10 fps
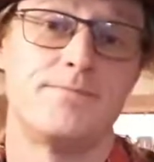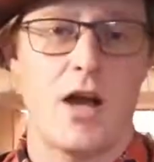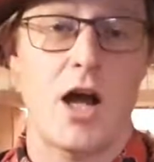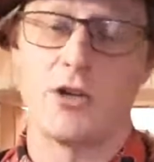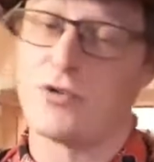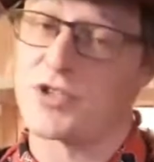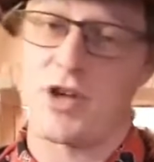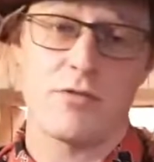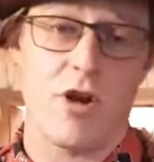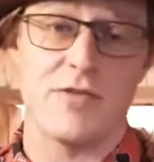And
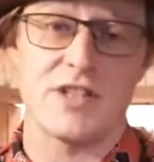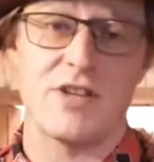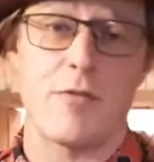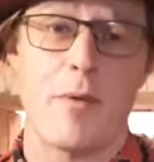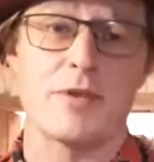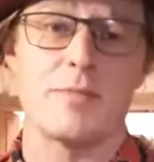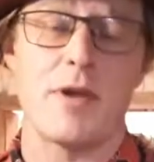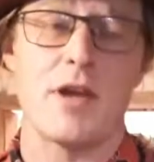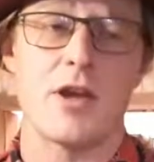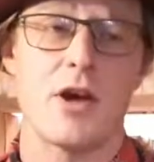also, obviously, remember to
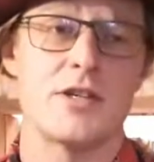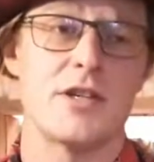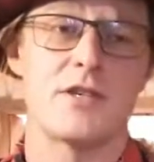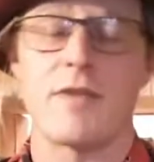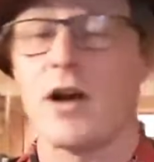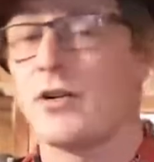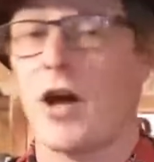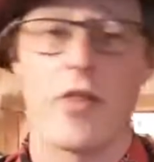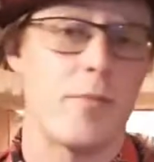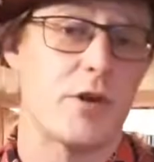be courteous around
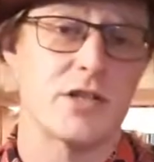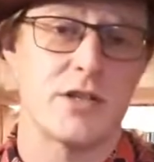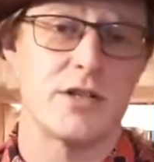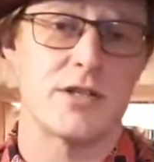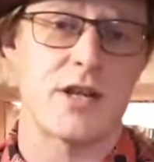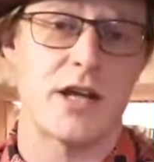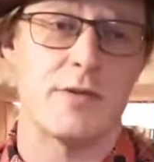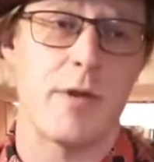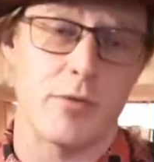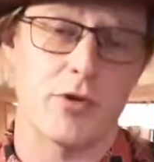other buskers and
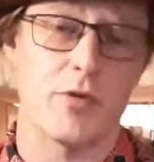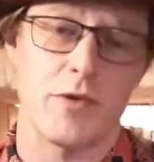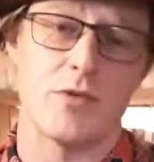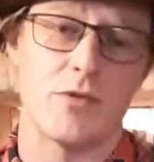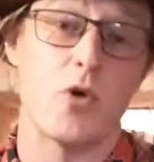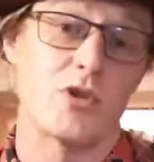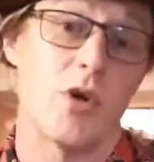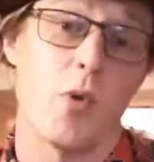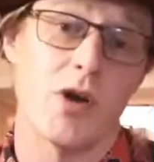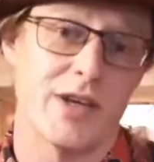people who you're also
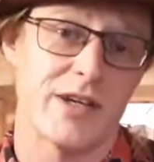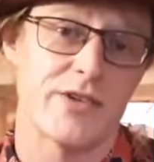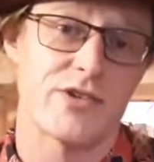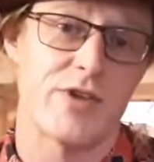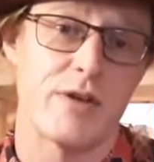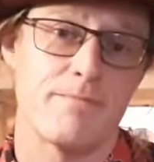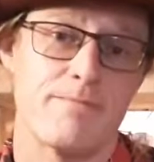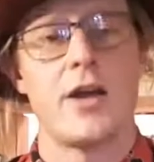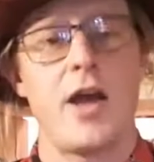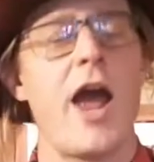working in the street.
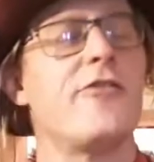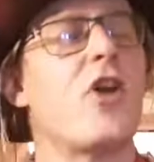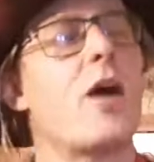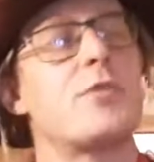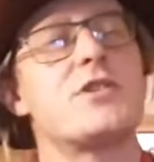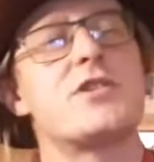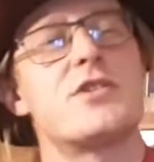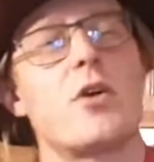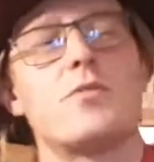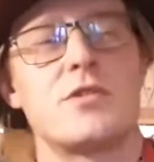If you happen to
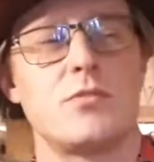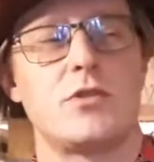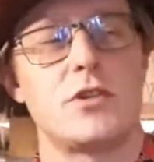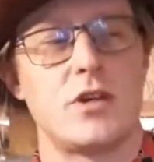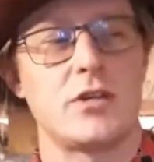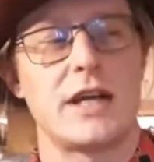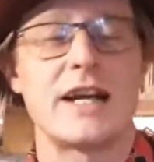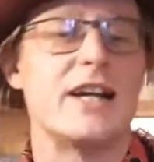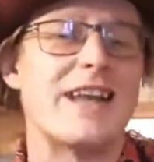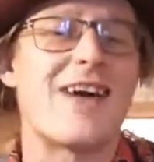stop someone on like
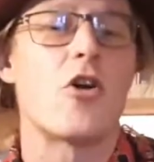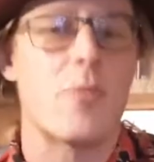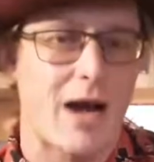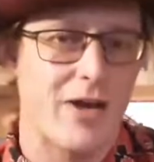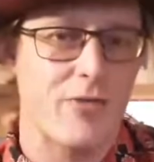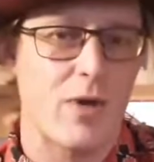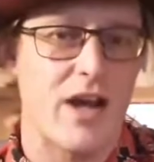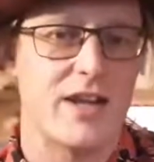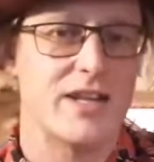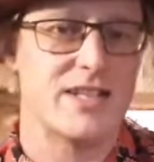a narrow
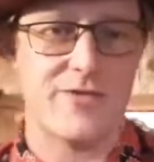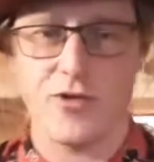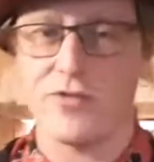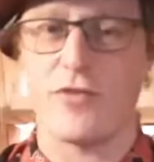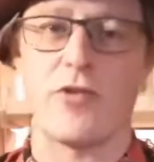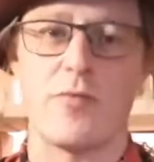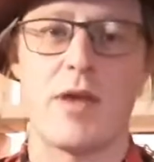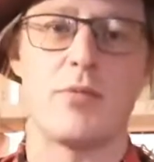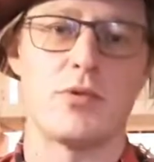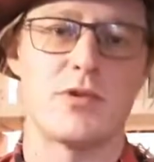pathway and it's difficult for other
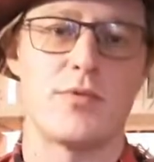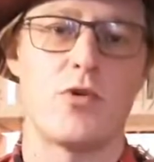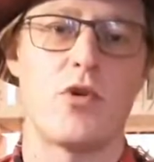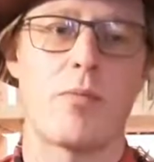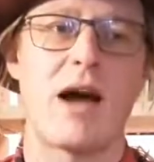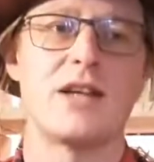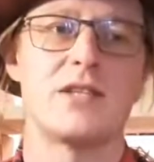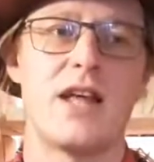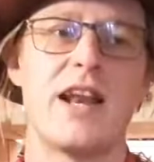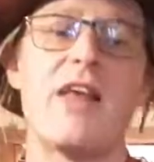people to walk past,
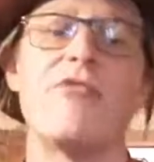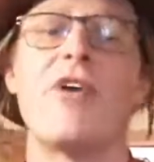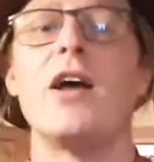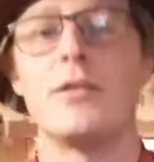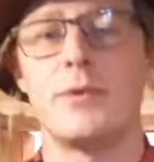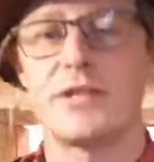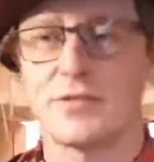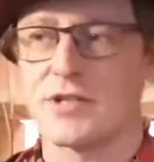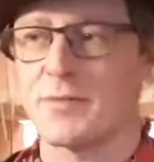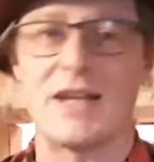then invite them into
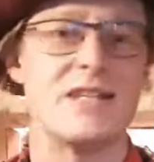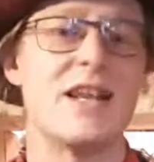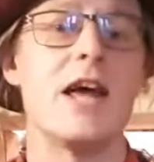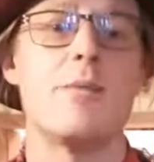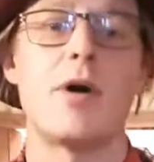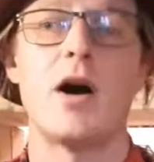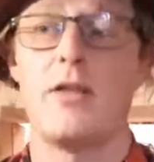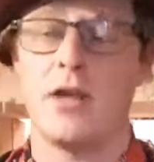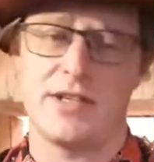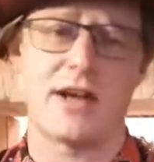a space nearby
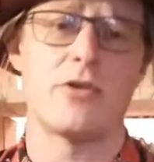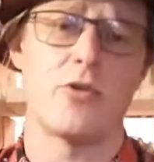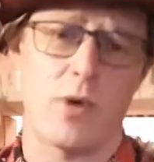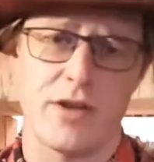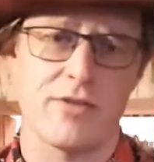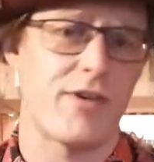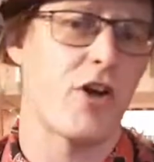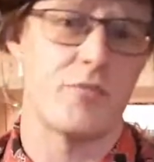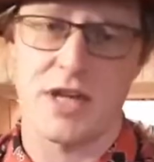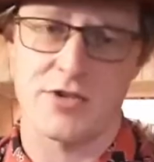that is out of the way of the flow
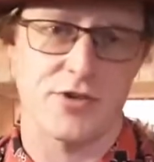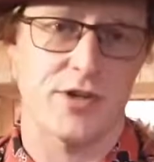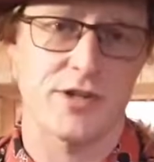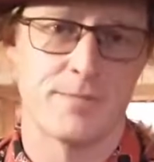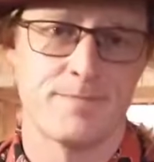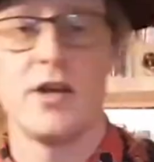of pedestrians.